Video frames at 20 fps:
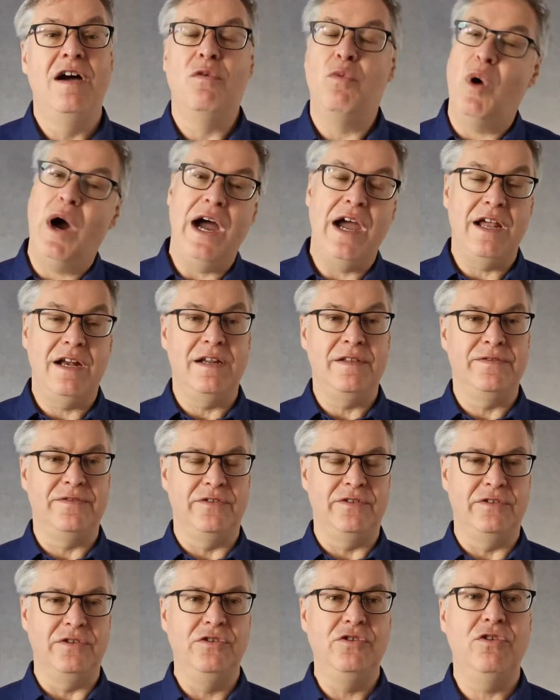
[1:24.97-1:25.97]
while in the
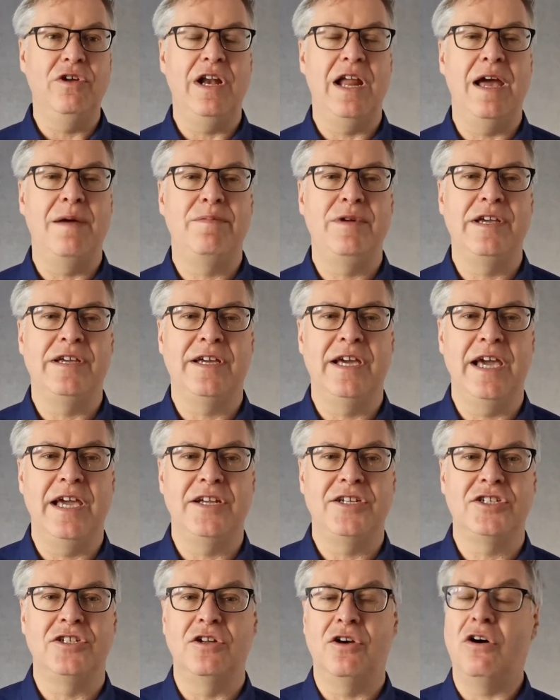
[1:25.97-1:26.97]
renewal
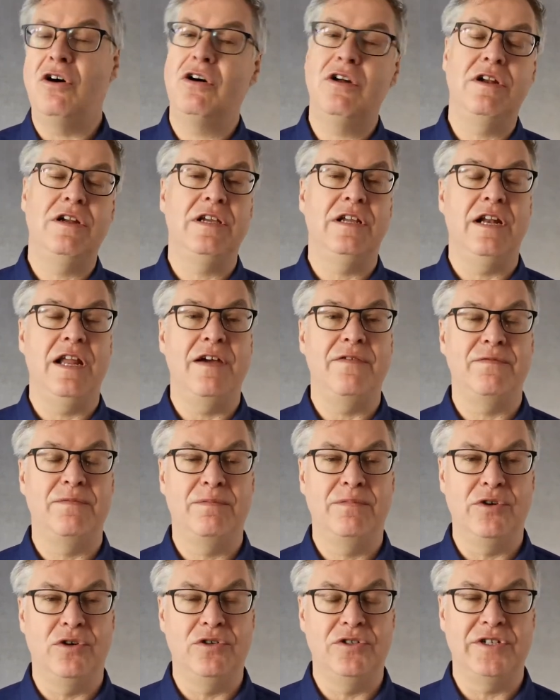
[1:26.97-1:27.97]
application all
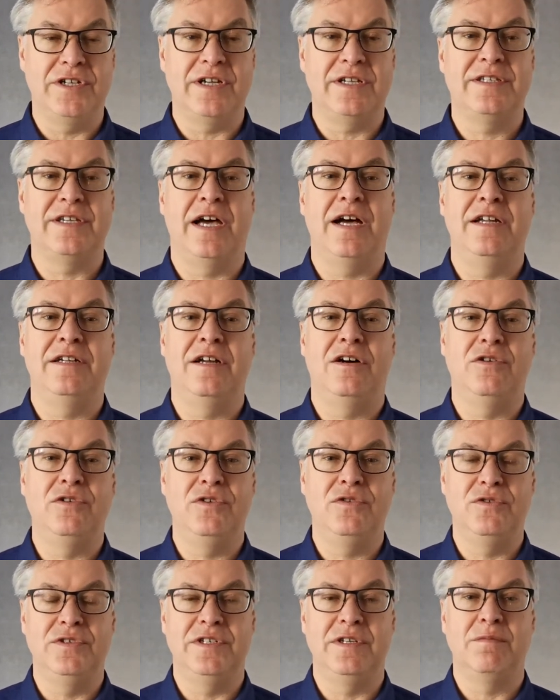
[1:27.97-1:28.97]
11 projects are now
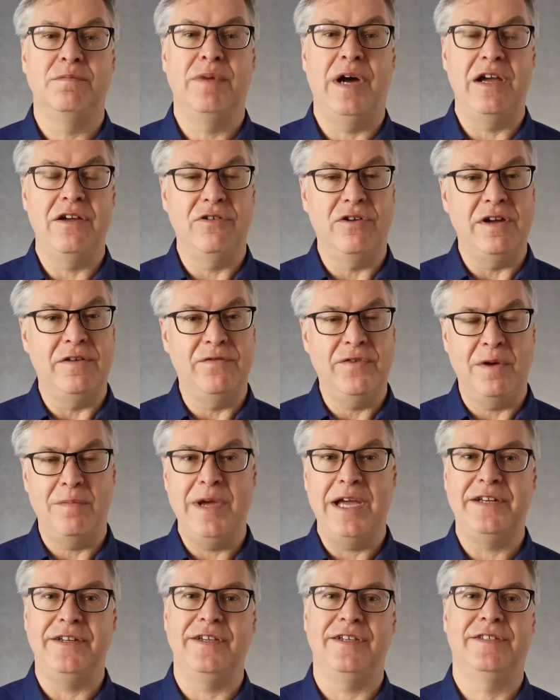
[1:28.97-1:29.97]
using
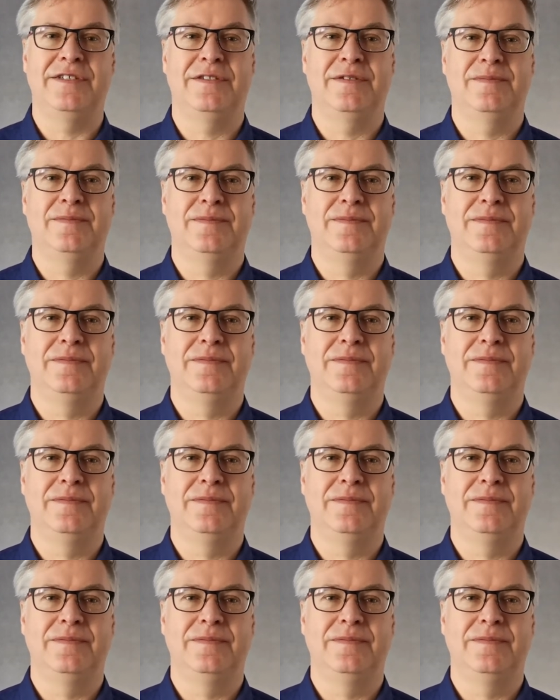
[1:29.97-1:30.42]
bioinformatics.